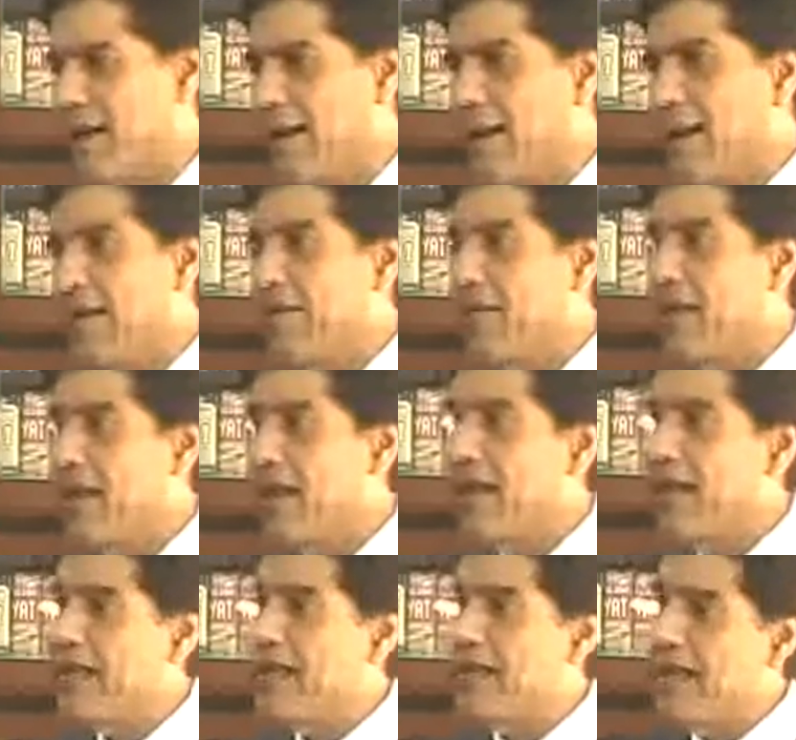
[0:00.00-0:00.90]
Then
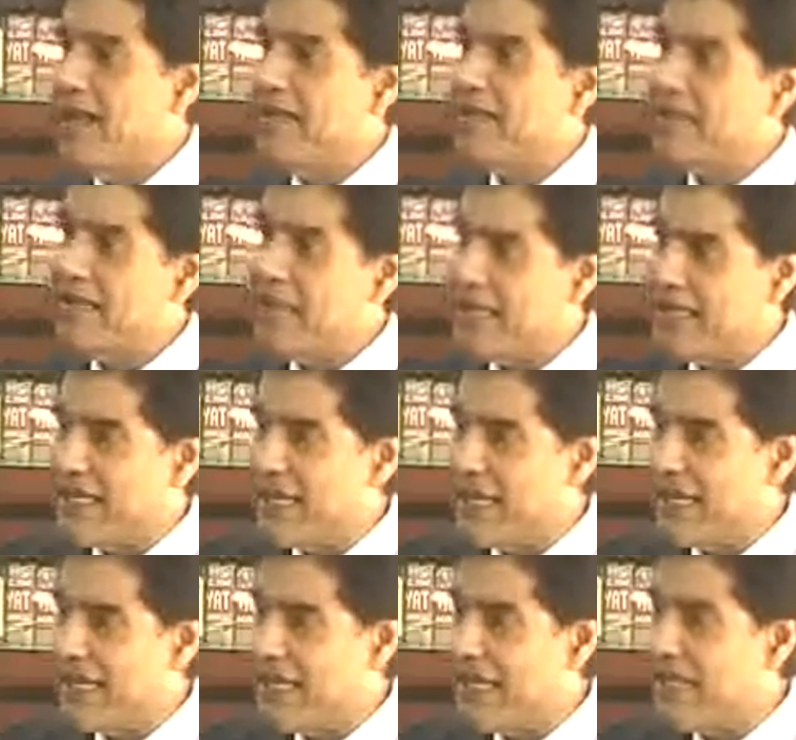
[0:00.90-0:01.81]
in such
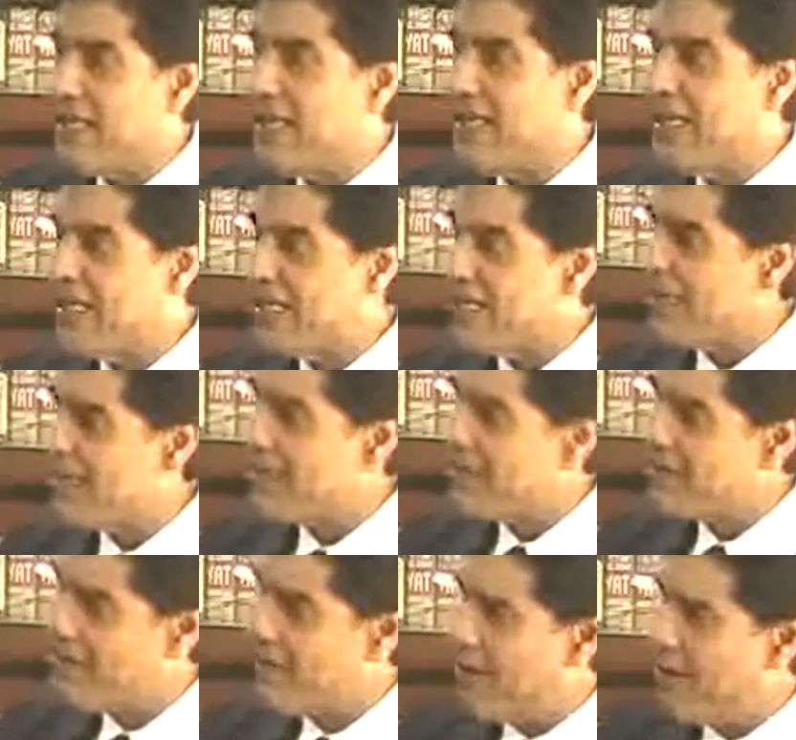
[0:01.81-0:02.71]
cases, see, this is
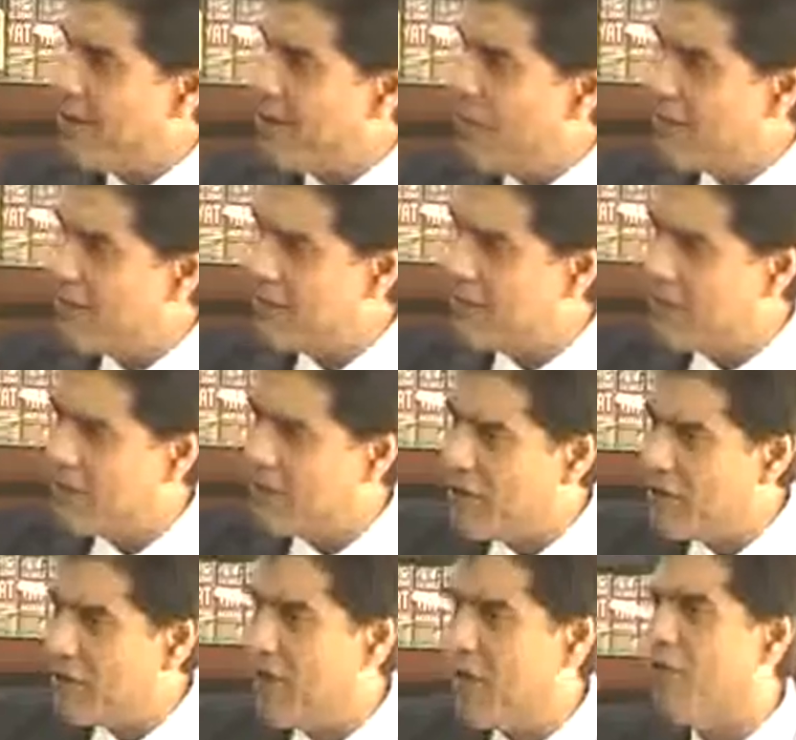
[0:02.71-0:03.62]
impossible to
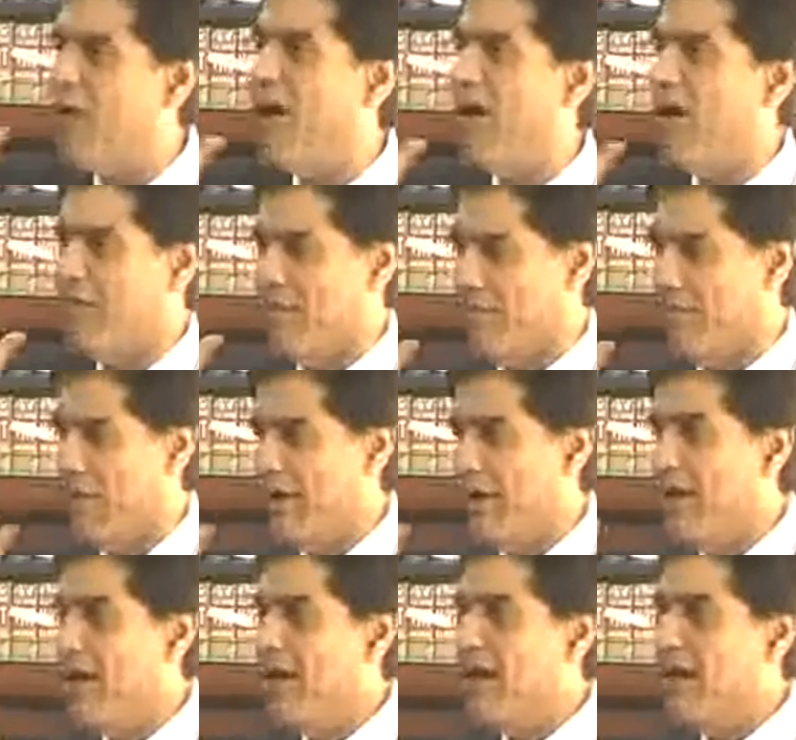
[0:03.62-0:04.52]
perform.
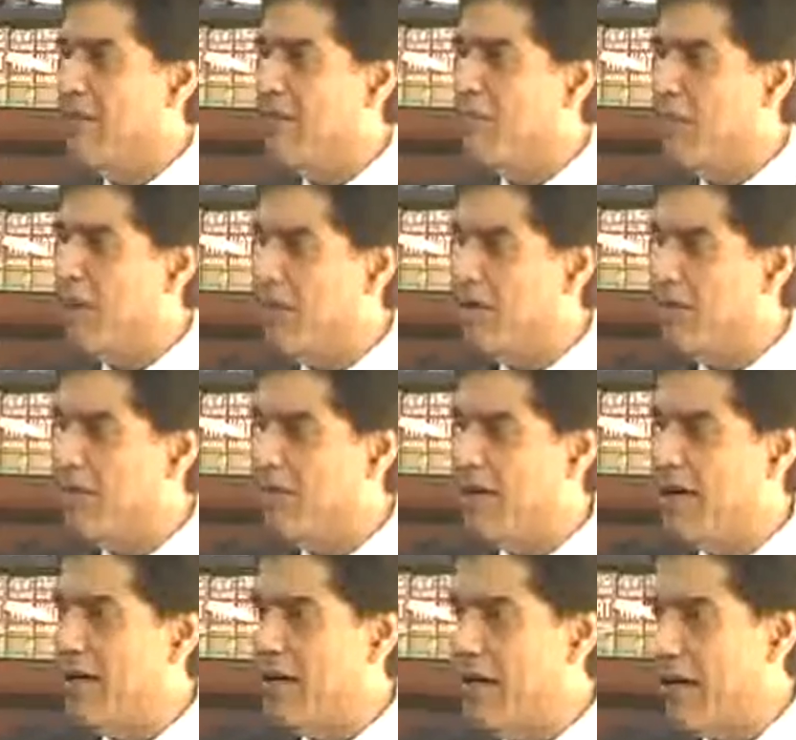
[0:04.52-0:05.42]

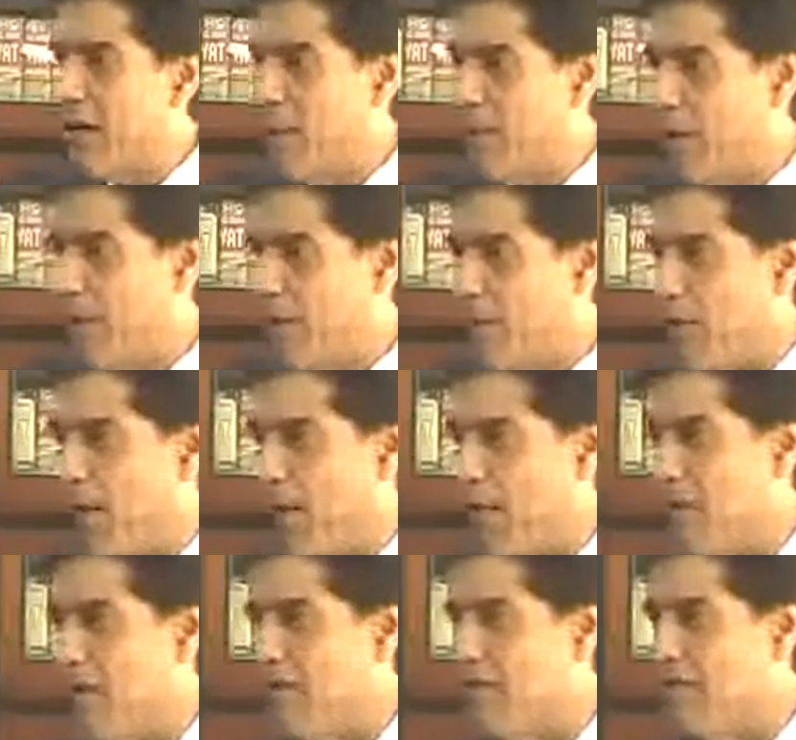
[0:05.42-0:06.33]
Impossibility of
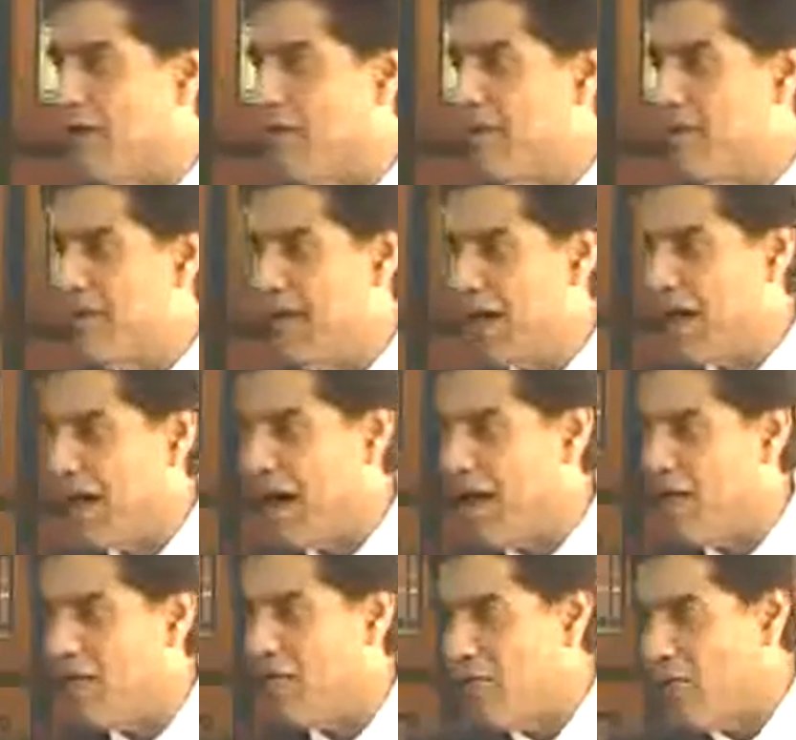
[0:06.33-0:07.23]
performance will be the
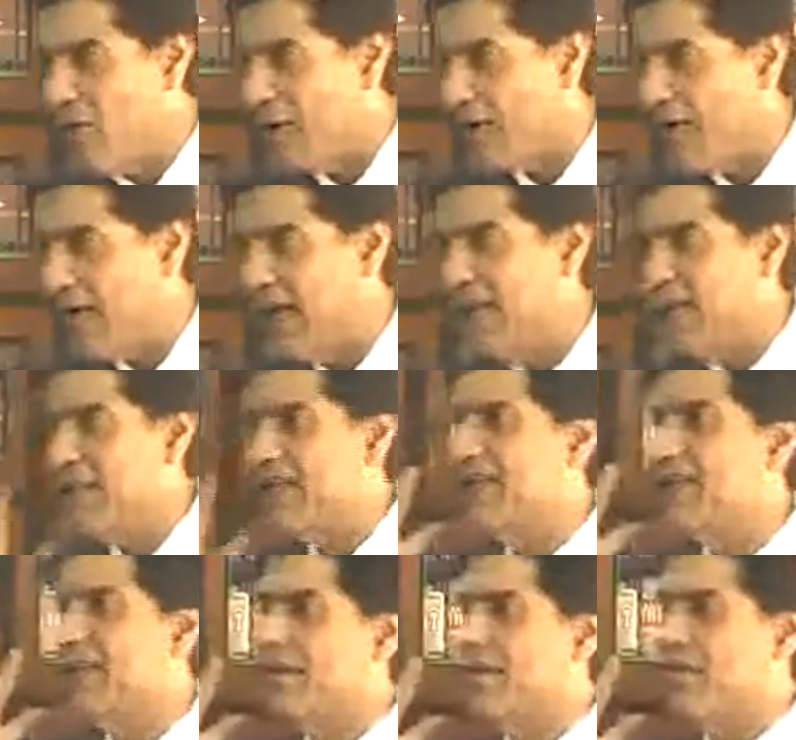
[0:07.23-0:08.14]
ground for challenging
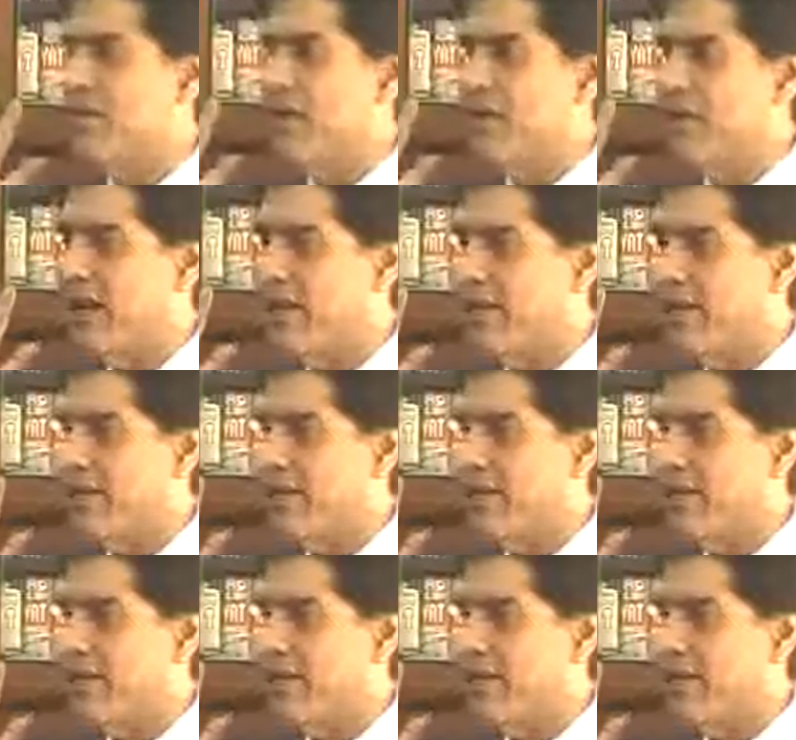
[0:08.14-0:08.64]
this notification.